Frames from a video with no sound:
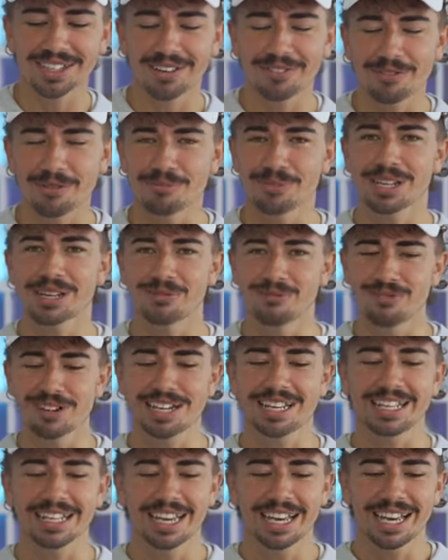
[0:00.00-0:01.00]
enough for me to
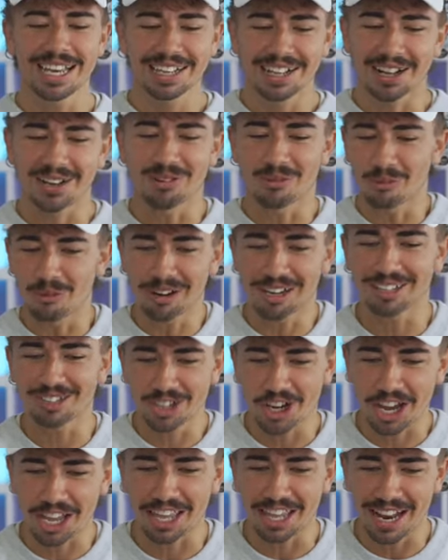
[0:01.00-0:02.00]
really kind of want to
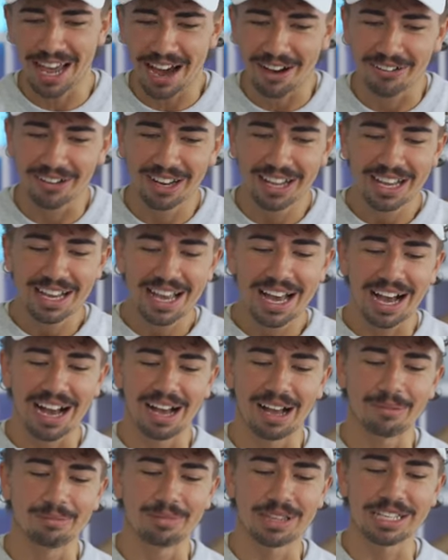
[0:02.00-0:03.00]
check it out.
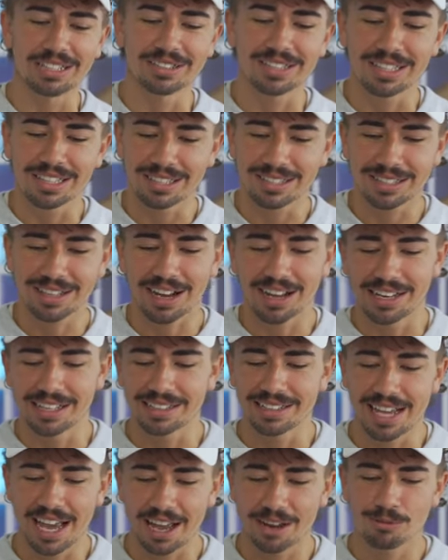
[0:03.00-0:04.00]
Um, there's this kind of
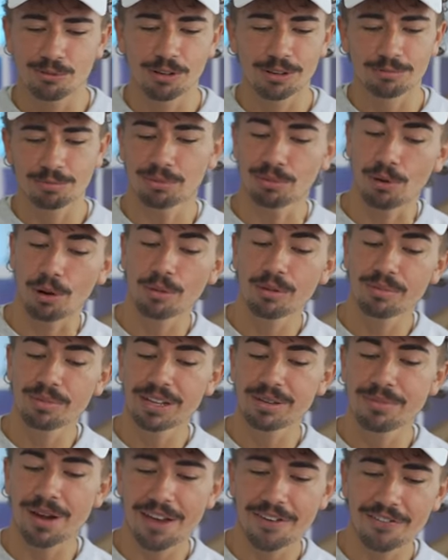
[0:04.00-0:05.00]
tan one,
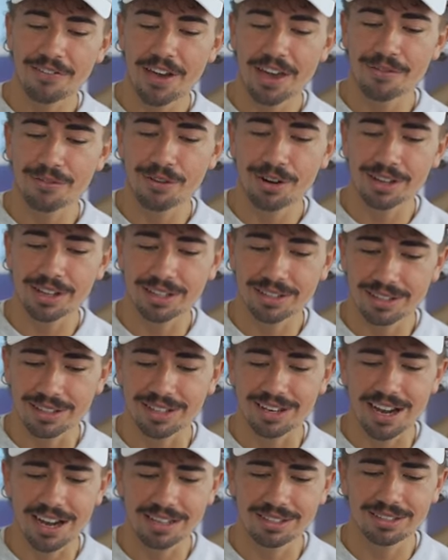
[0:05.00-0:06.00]
probably my favorite. That's a
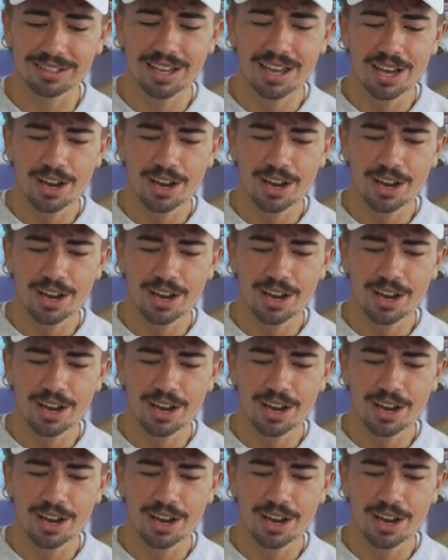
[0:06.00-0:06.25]
nice